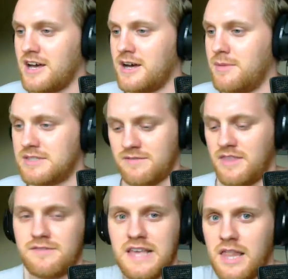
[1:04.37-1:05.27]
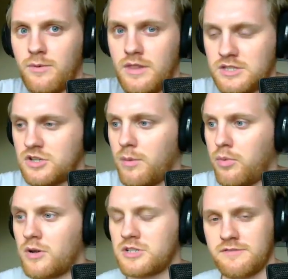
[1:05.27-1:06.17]
As if they've sat there with a
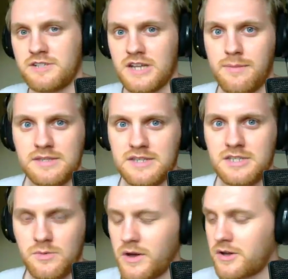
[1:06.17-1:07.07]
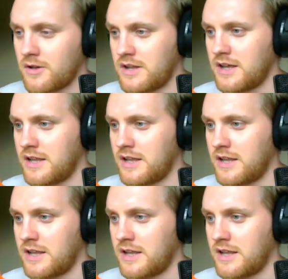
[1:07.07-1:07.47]
stopwatch every time they sit to work on it,